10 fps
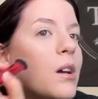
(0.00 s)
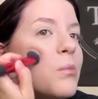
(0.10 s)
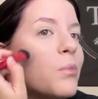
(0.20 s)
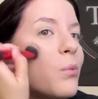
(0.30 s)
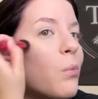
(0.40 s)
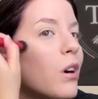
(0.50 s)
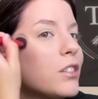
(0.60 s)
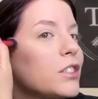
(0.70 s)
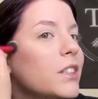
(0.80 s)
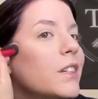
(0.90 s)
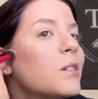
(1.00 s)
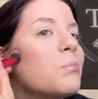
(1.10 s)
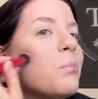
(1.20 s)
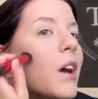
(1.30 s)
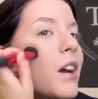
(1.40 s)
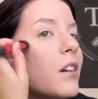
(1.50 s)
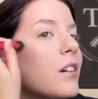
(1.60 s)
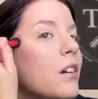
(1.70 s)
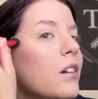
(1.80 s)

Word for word: But watching it back